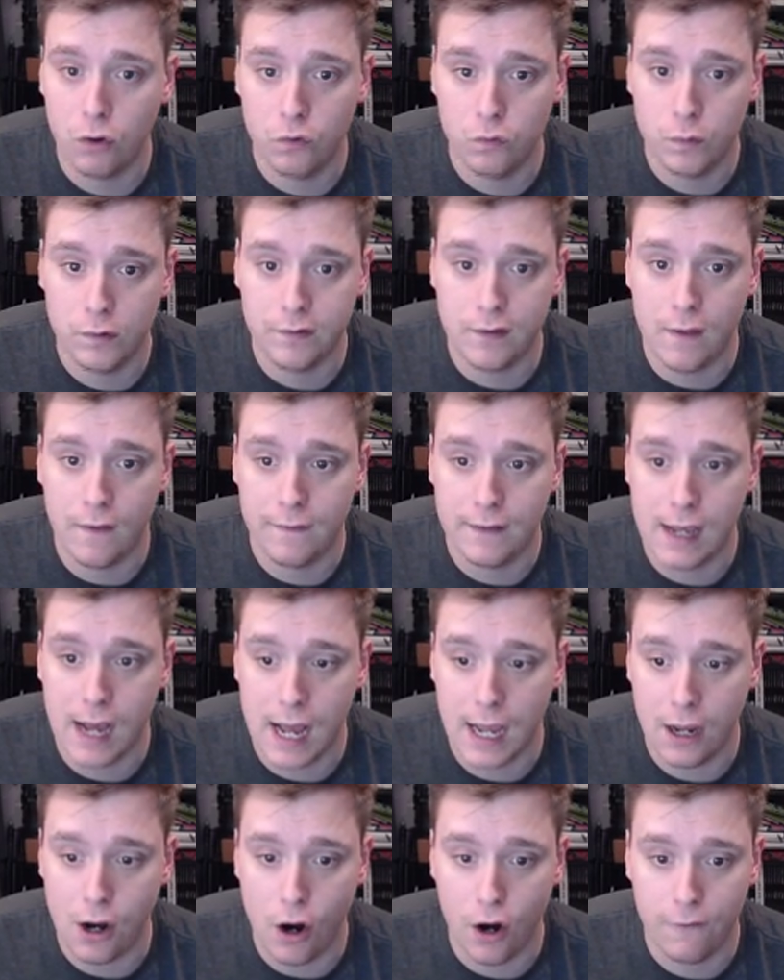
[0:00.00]
was on the
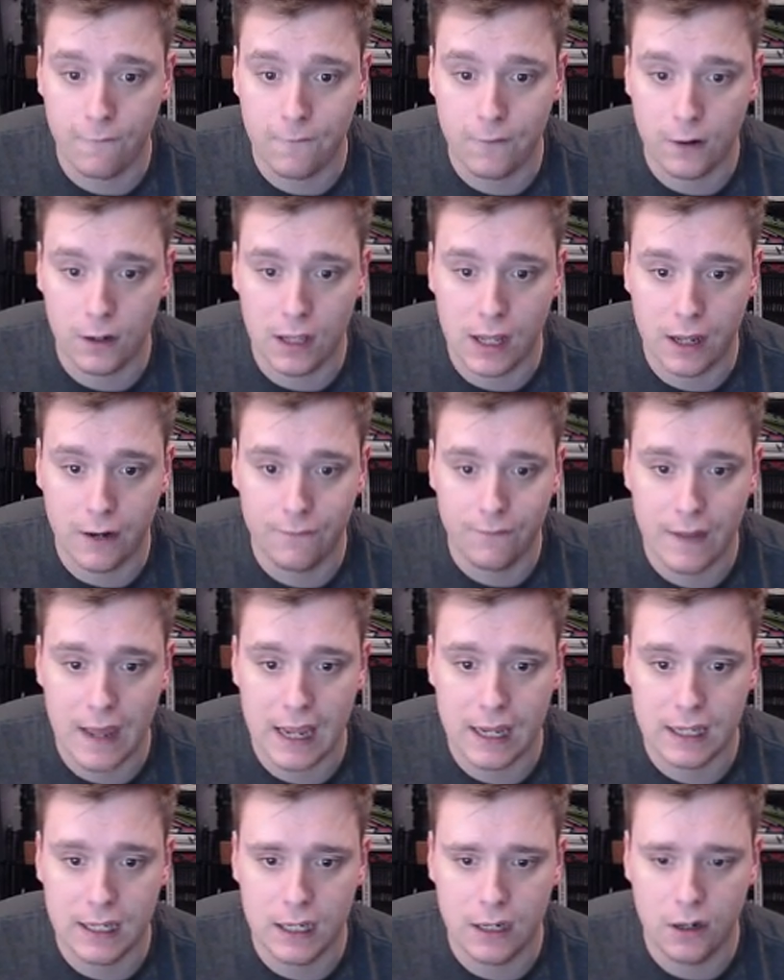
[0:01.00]
IR for a lot of
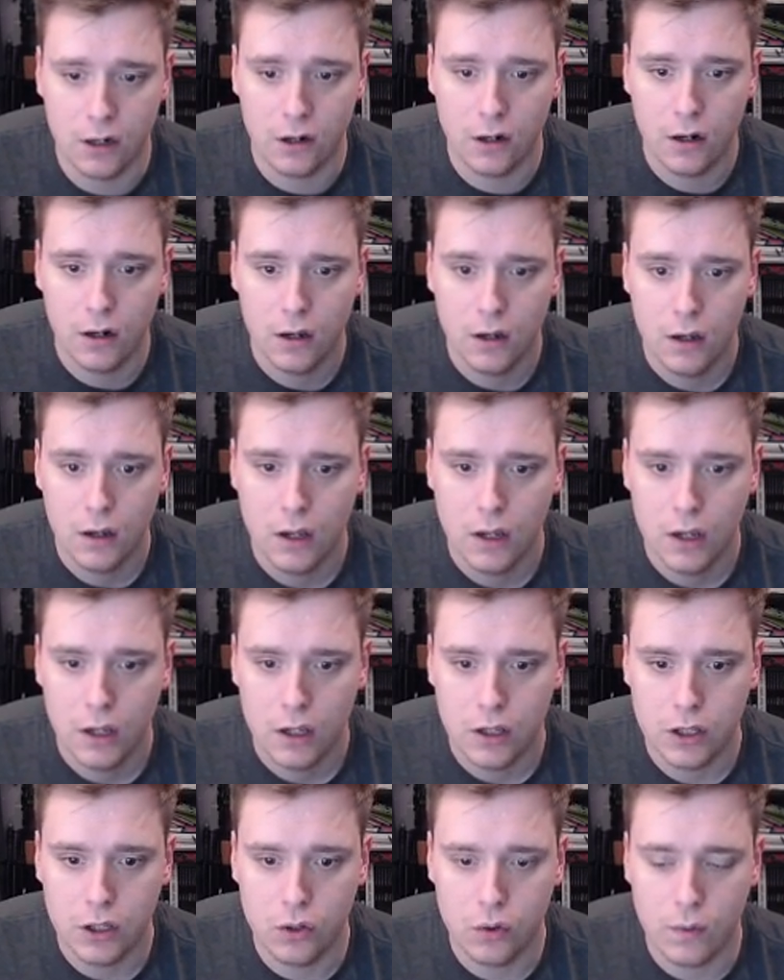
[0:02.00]
that year.
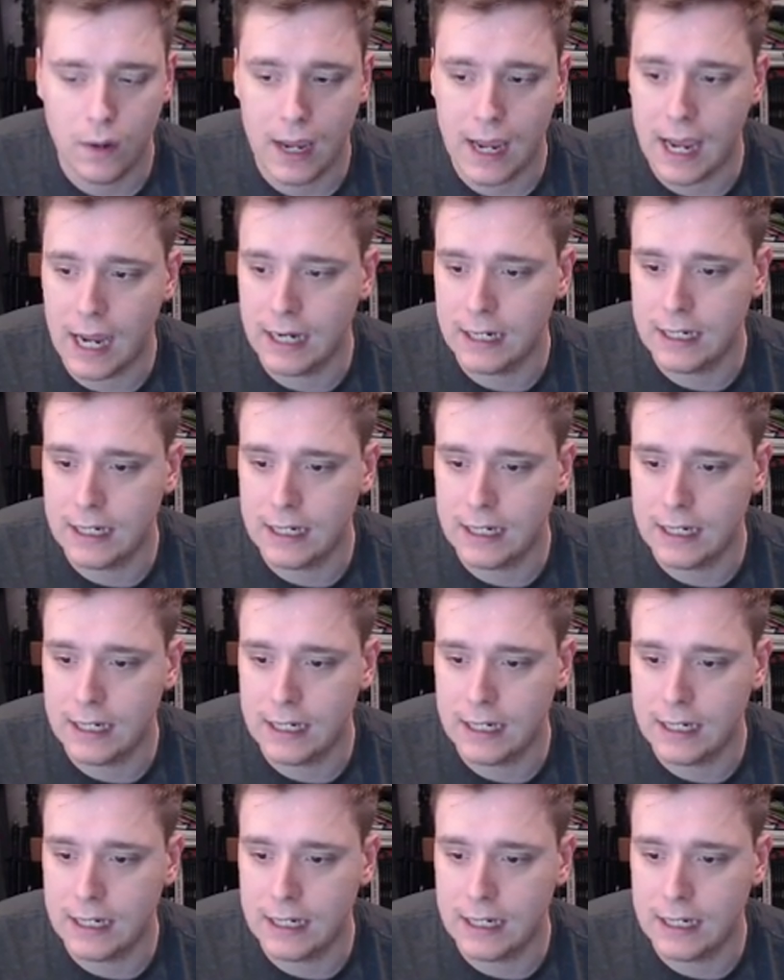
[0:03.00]
You had